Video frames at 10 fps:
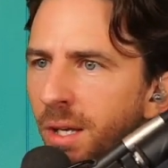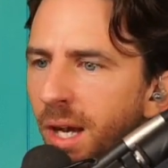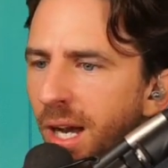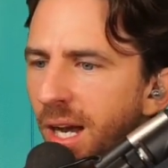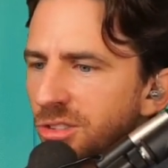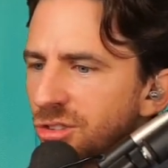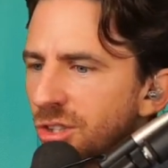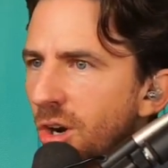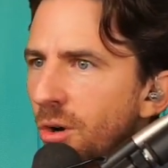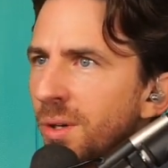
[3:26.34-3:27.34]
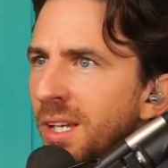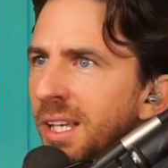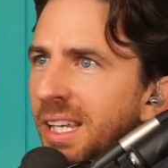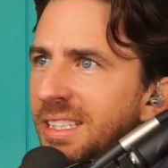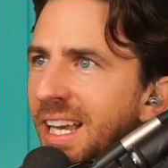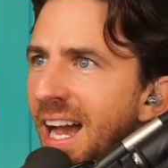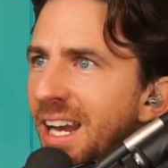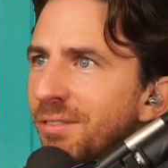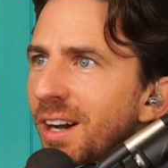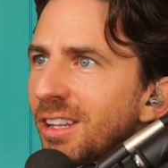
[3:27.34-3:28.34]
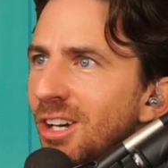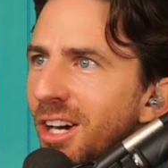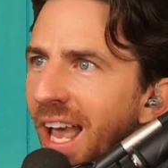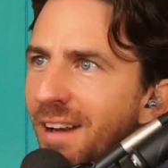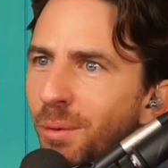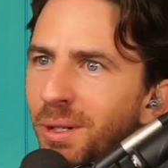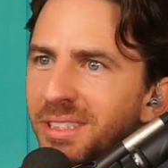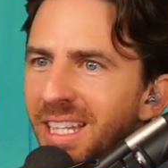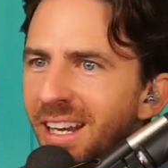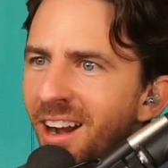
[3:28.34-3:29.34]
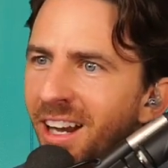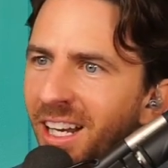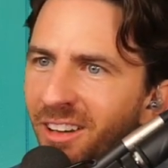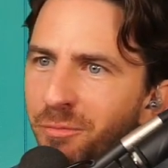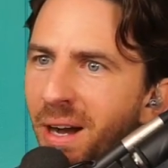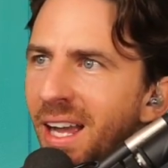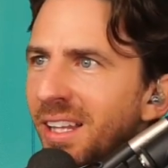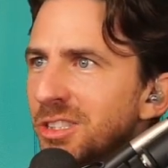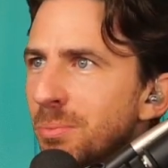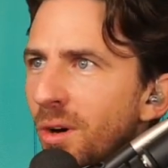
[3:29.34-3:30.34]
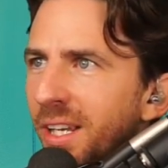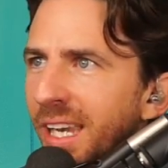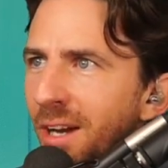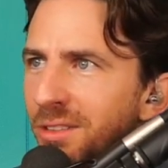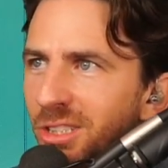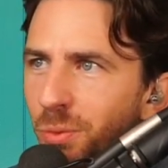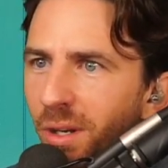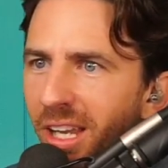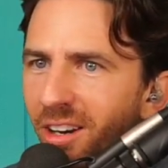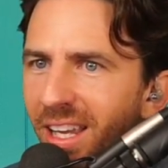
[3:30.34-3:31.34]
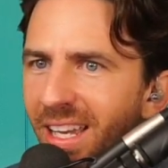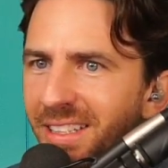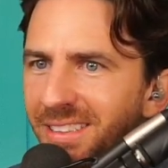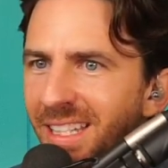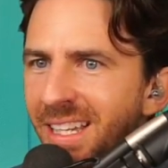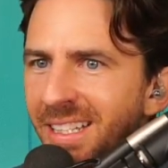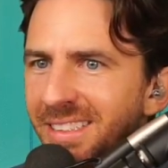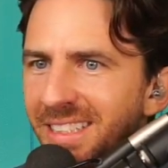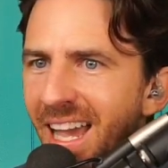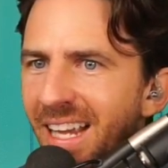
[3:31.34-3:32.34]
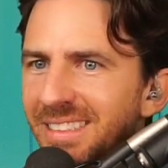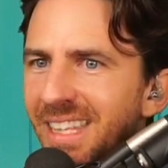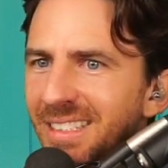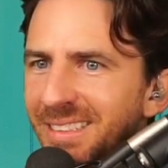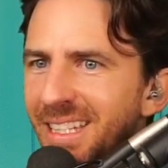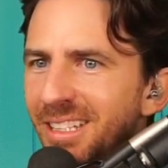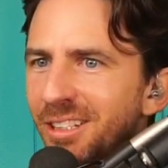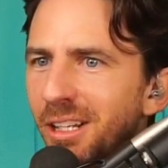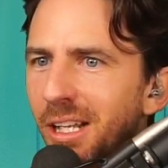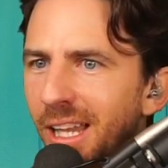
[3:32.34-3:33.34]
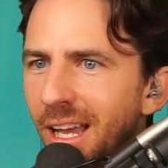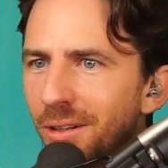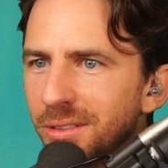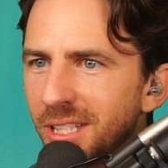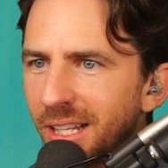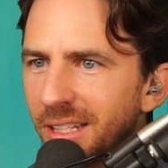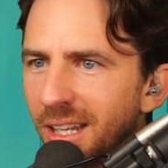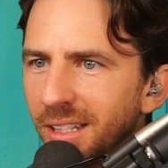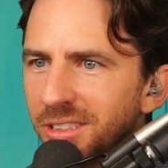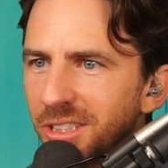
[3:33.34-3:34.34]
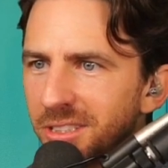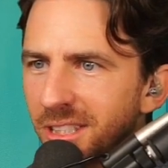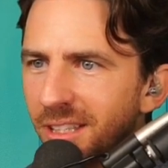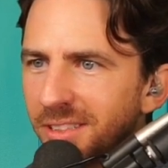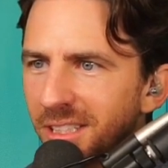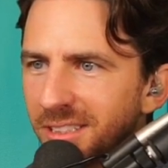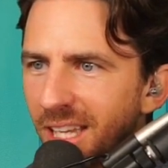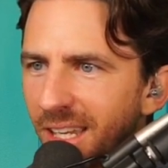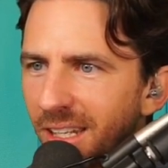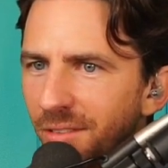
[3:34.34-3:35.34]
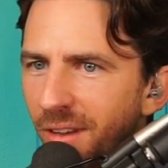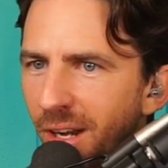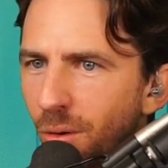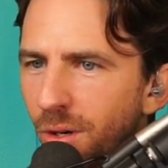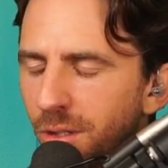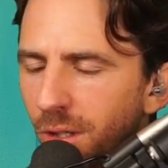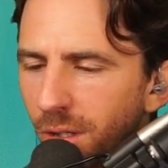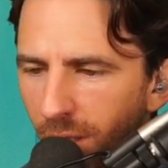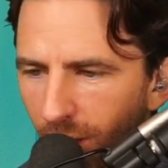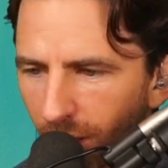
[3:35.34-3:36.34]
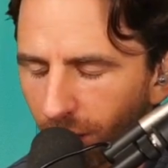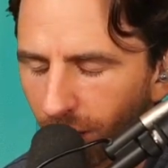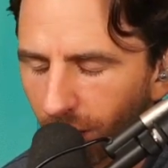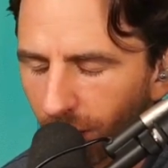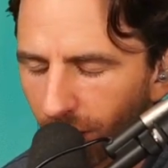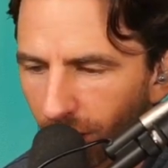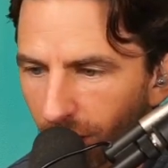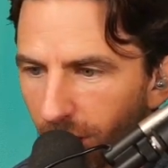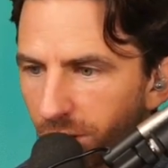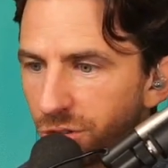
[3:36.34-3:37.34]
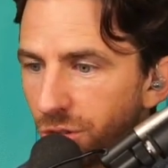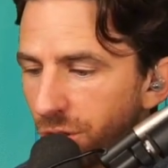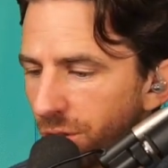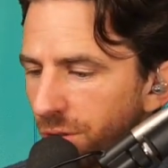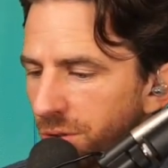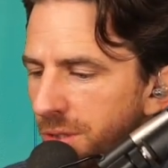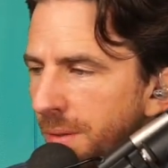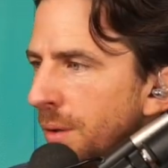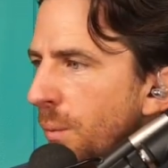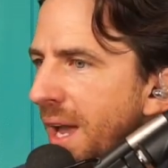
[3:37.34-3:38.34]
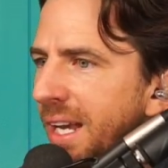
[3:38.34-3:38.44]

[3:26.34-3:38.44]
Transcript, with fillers: uh, so he's kind of, uh, look, everyone said, all right, enough pilots, more accountants. Well, here he is. Zach's a senior cloud technology sales executive at Oracle. Snooze, wake